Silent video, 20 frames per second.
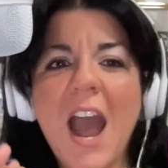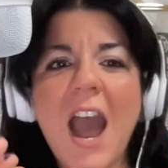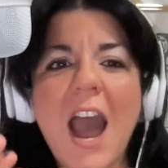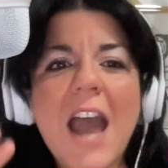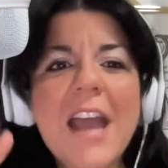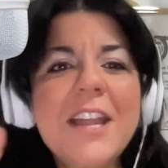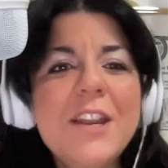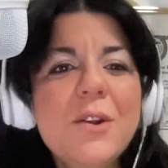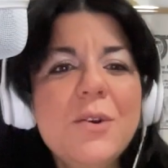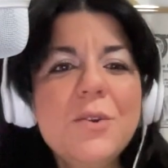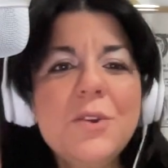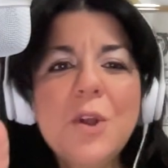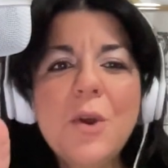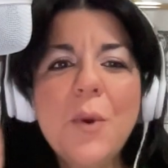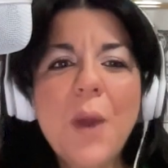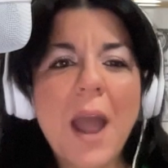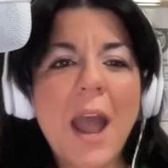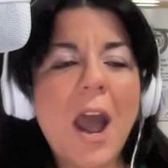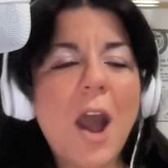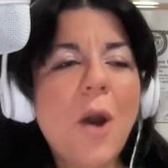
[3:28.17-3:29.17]
I don't know
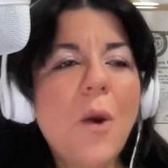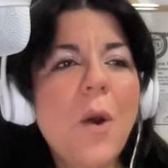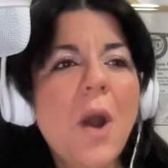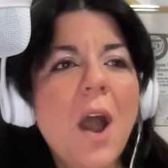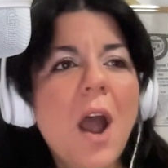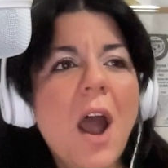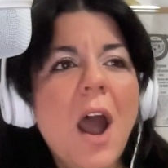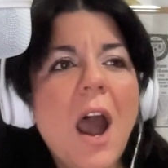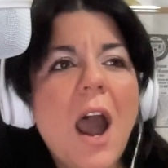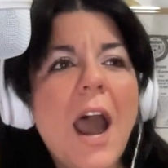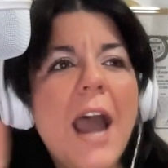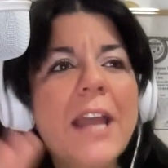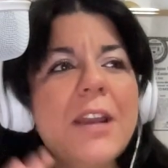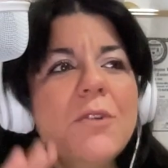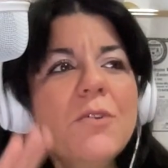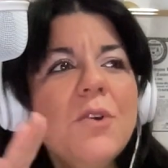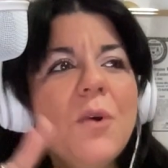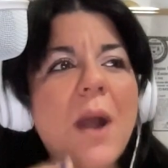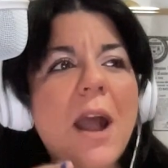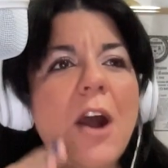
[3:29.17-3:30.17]
how. I don't
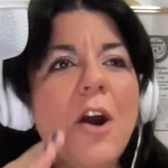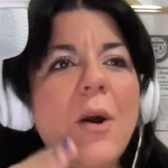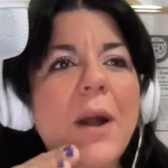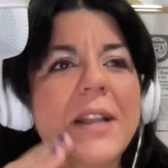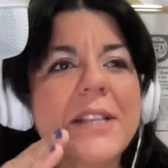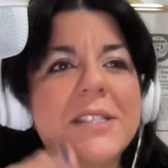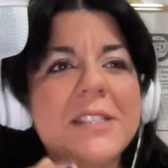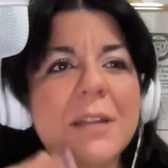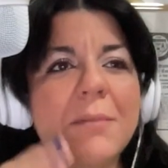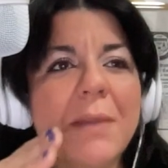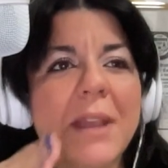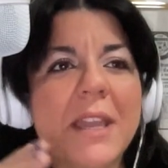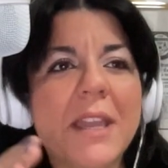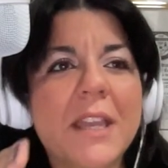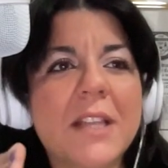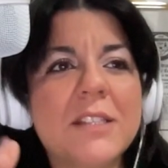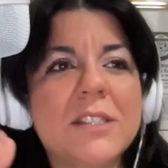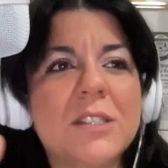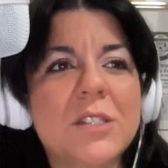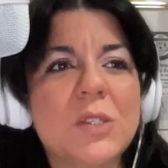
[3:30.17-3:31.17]
know how I sent my
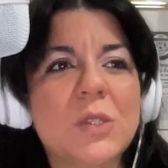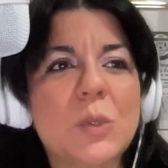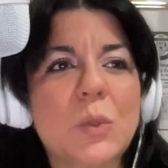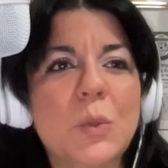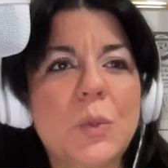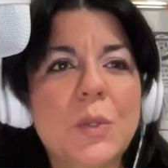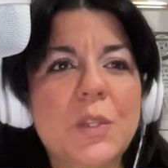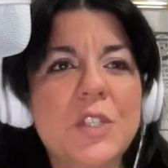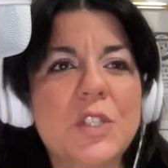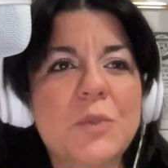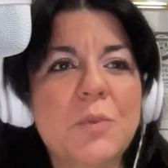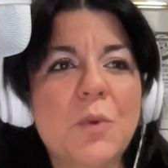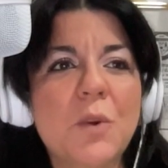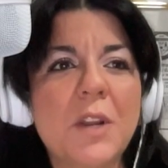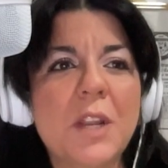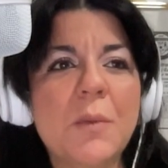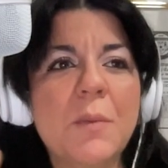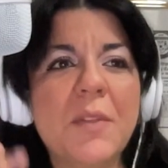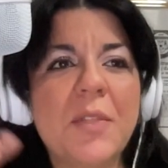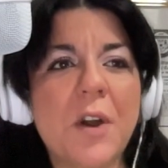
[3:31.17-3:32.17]
kids to school this
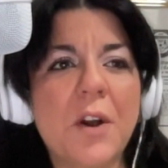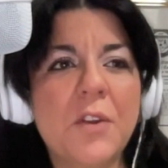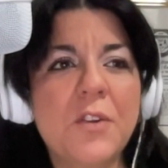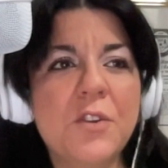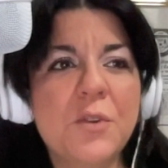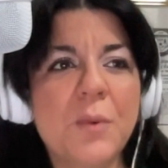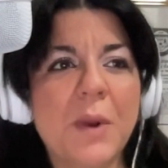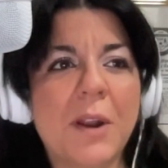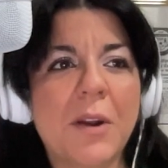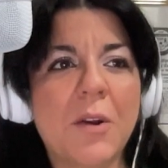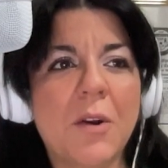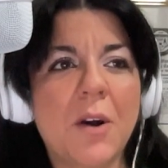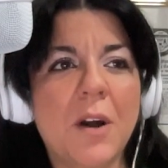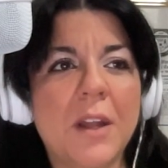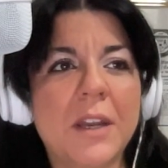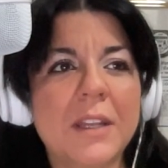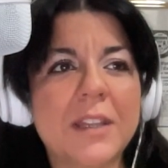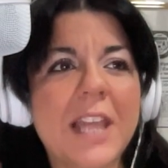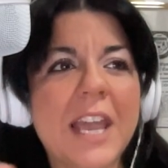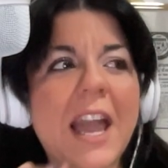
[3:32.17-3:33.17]
morning with underwear
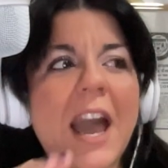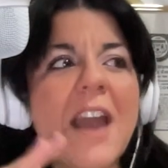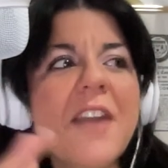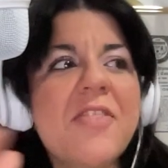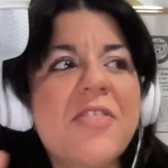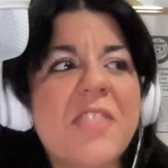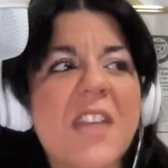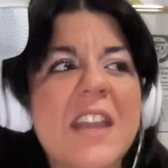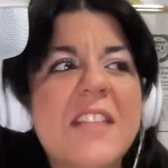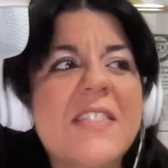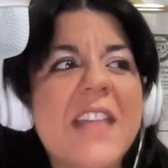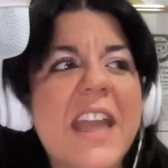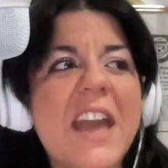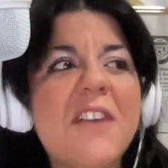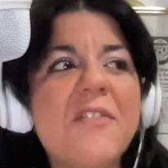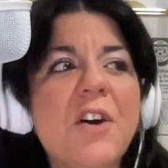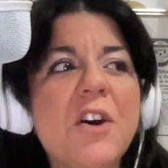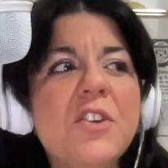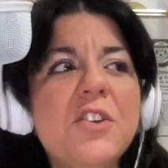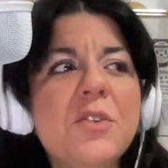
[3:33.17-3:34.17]
on. Like, I think they
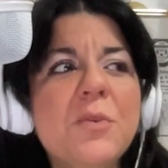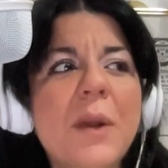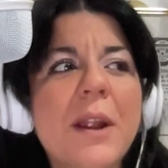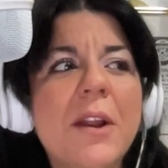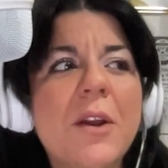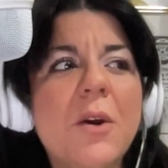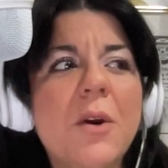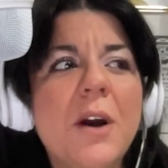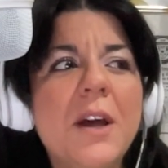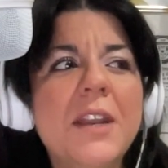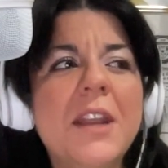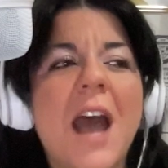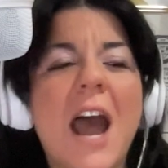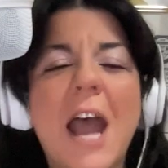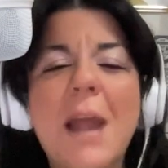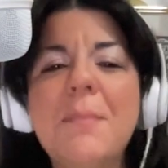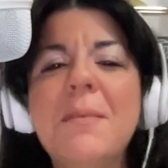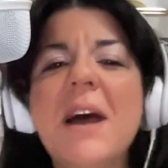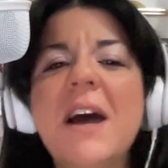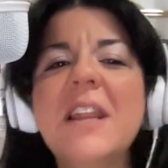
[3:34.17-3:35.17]
have underwear on.
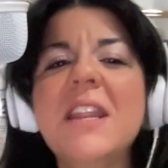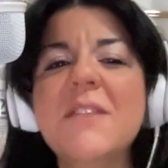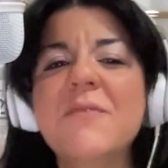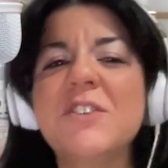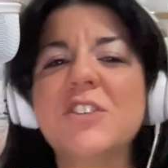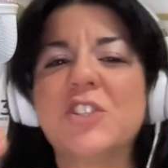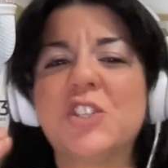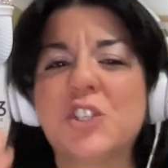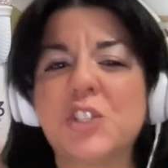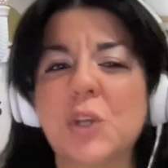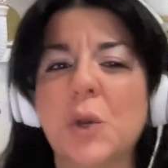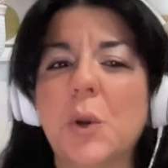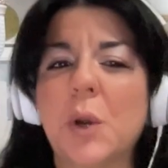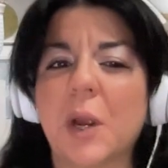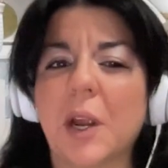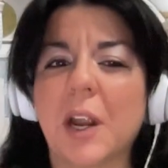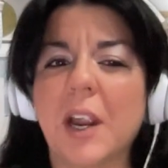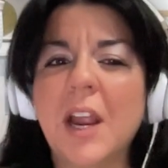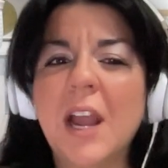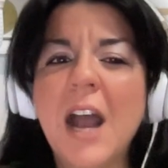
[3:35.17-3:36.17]
I'm not even
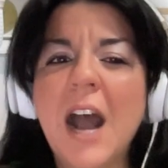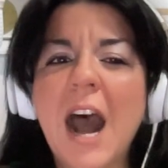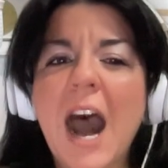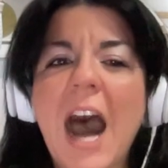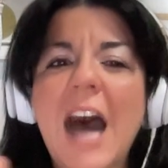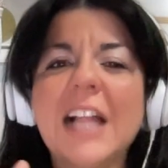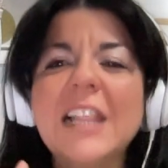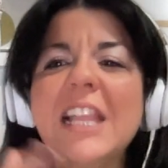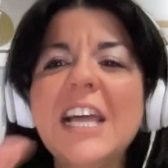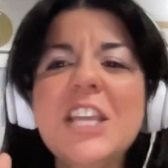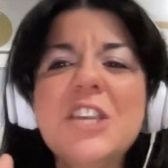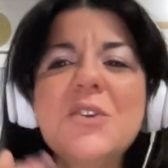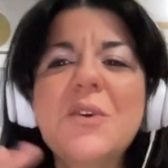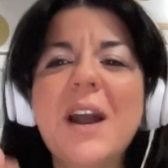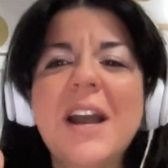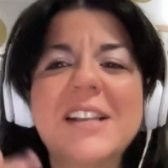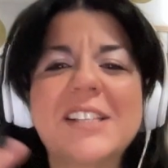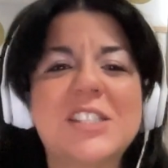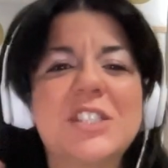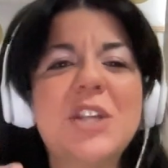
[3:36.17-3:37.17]
sure. I'll let you
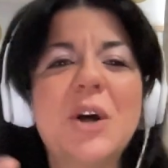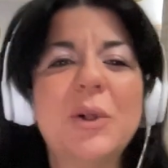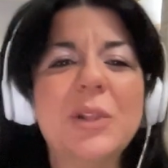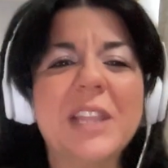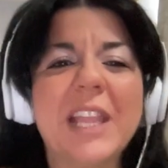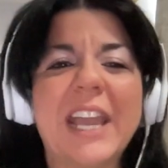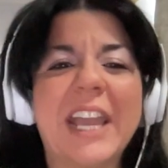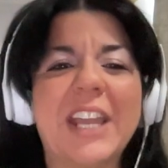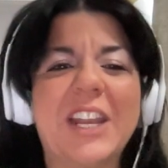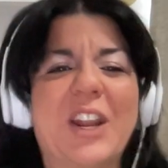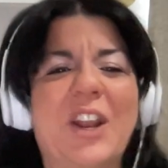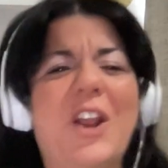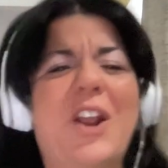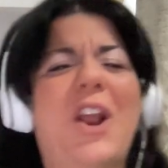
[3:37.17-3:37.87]
guys know later.